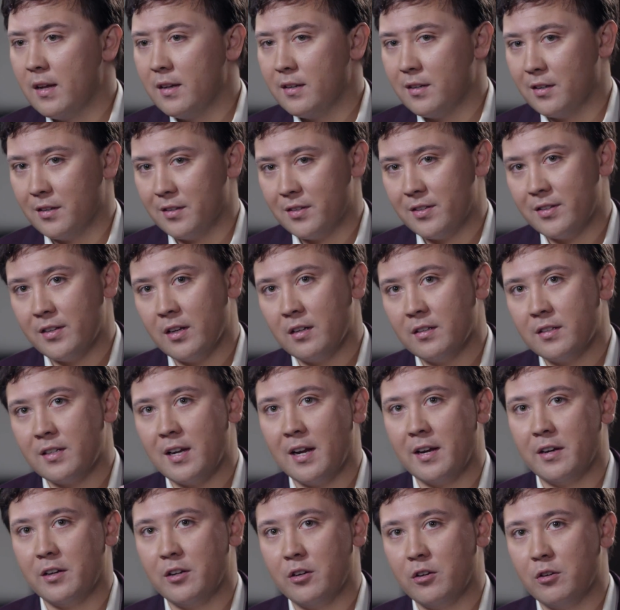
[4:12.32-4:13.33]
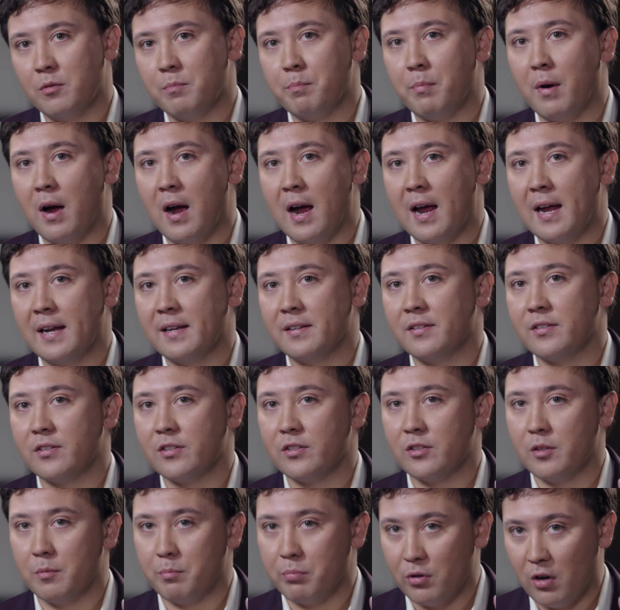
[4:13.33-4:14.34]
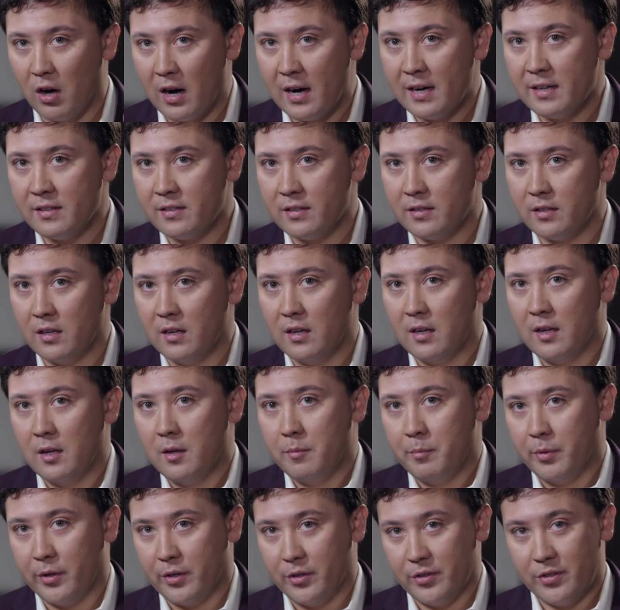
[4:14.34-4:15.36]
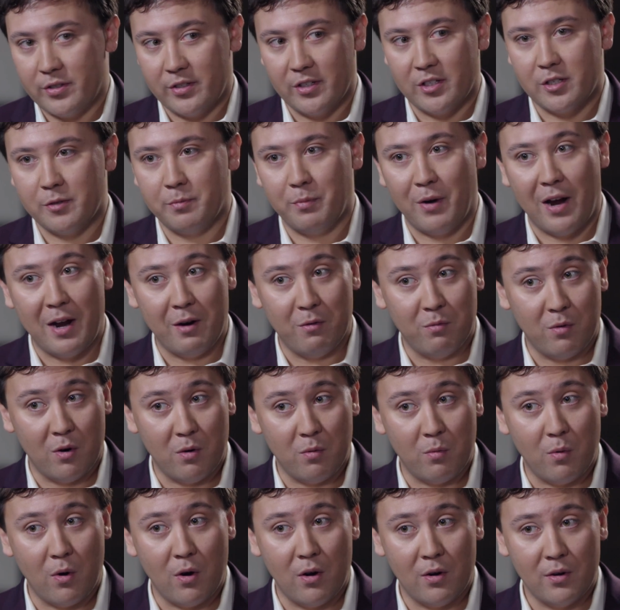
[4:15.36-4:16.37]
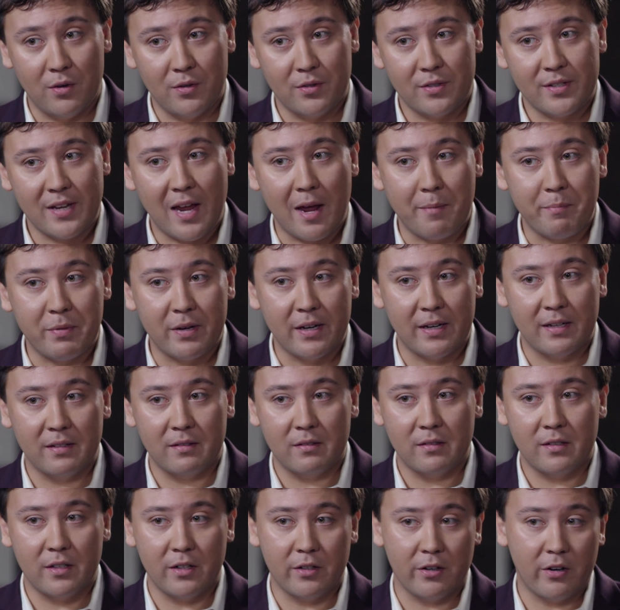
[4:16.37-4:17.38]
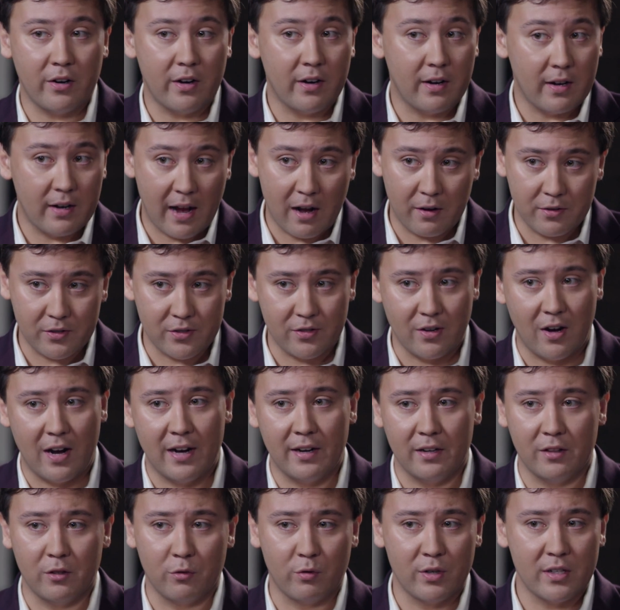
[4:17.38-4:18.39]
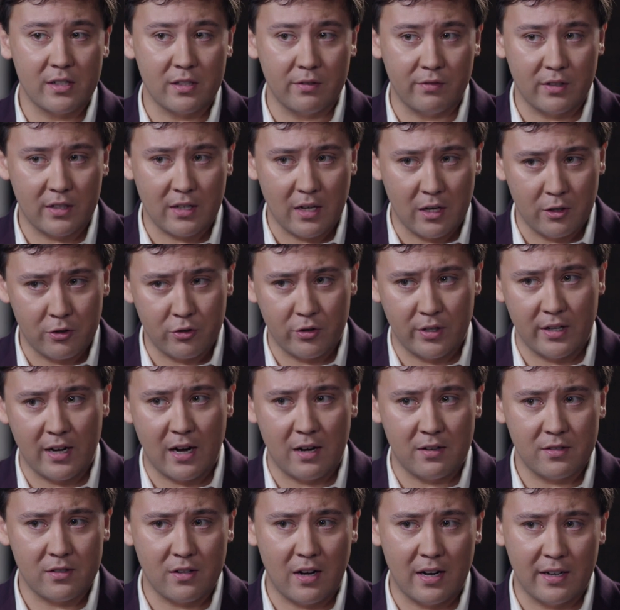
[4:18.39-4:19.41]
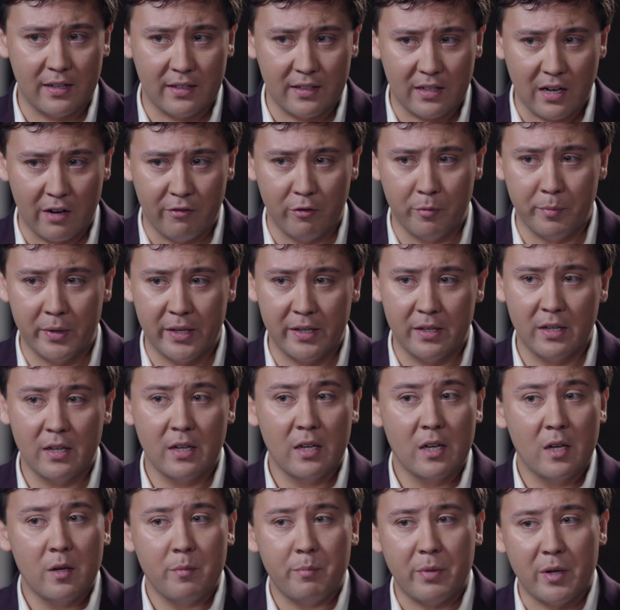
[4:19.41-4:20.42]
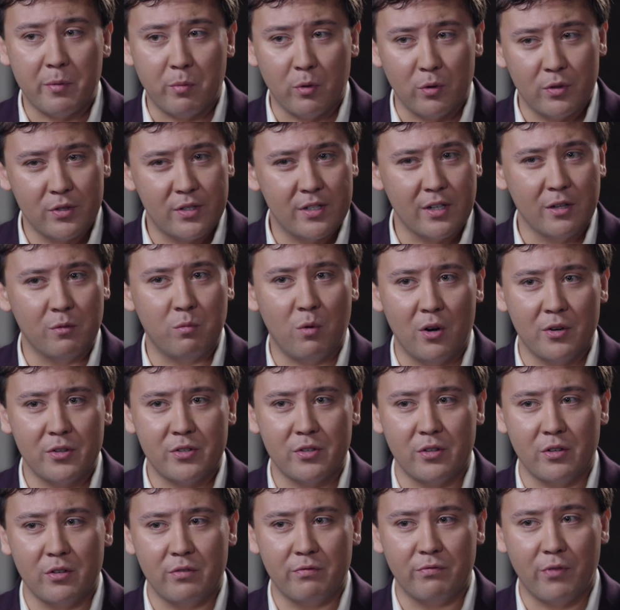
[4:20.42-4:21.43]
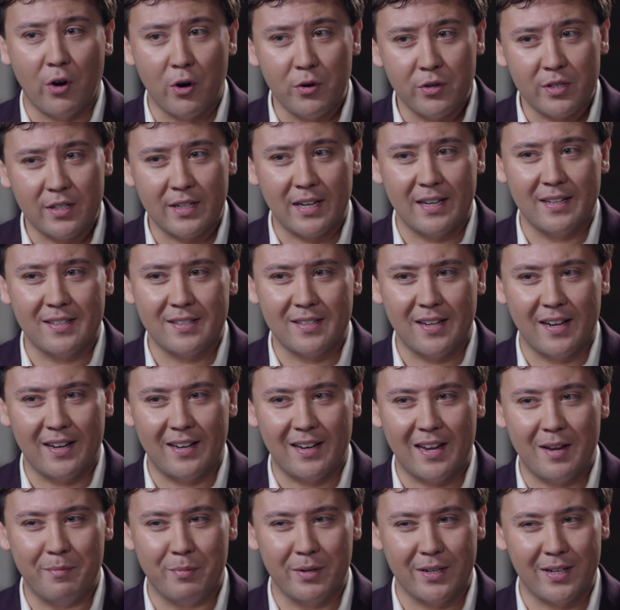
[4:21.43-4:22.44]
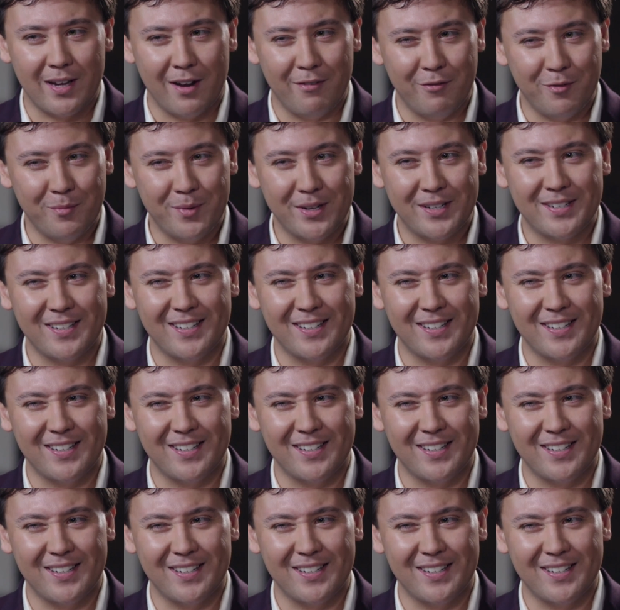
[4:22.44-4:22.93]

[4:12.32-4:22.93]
Did it still take you by surprise? Because despite what was happening, you know, outside in the rest of the country, outside in government, people did want to vote against that Labour government.